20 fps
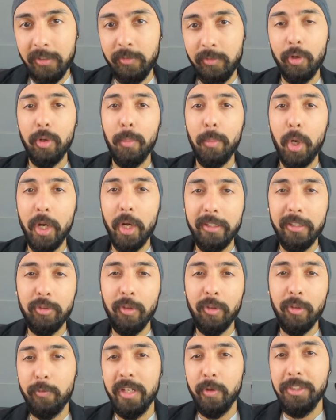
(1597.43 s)
For robotic
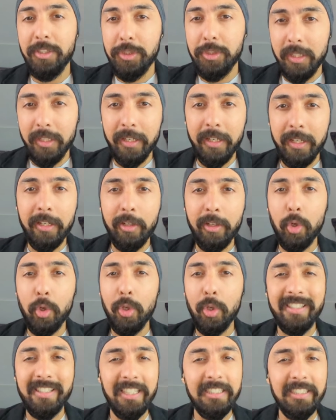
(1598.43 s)
software engineering
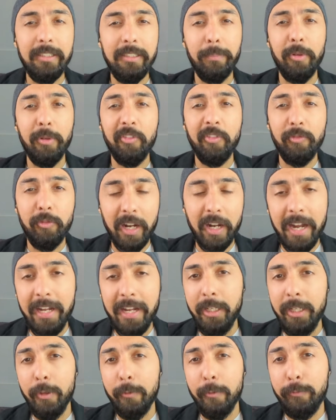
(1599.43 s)
roles, there's a
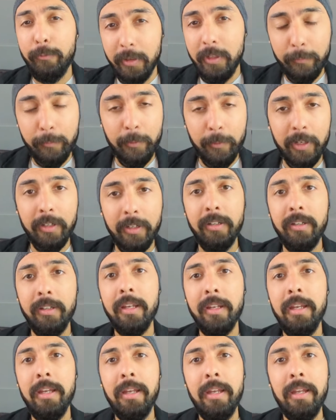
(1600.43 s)
variety of different
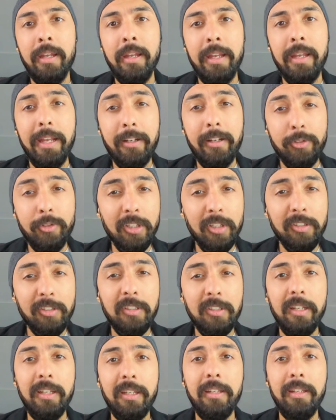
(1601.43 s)

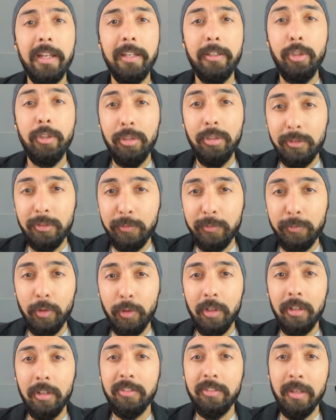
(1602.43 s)
interesting and
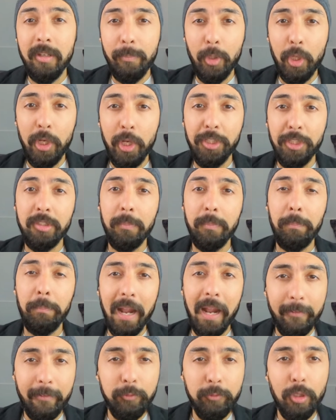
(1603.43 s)
useful simulation
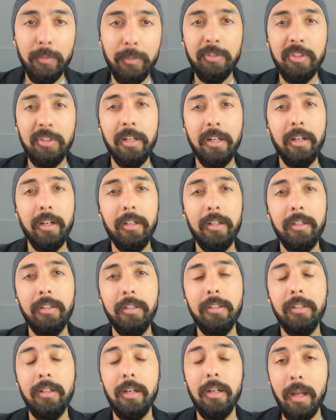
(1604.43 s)
platforms that
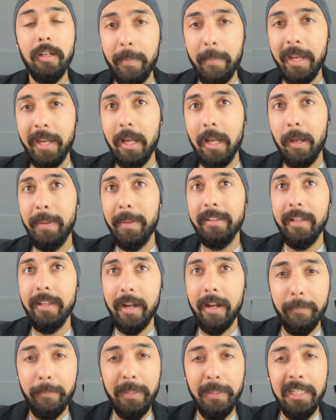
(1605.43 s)
are coming up and
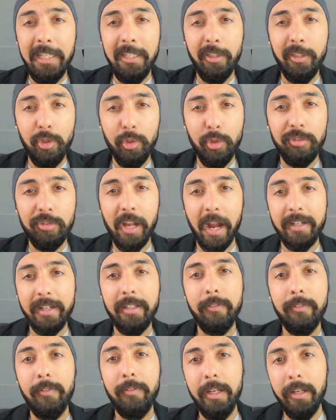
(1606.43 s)
that are being used
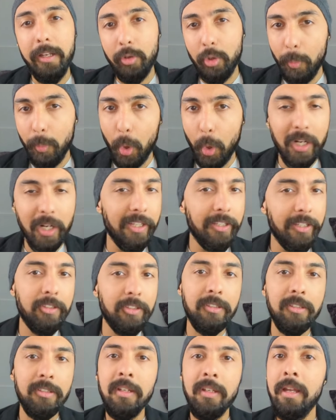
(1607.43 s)
actively in
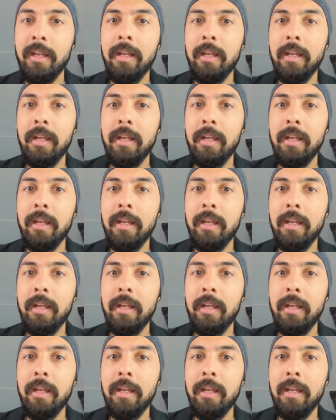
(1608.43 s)
robotics.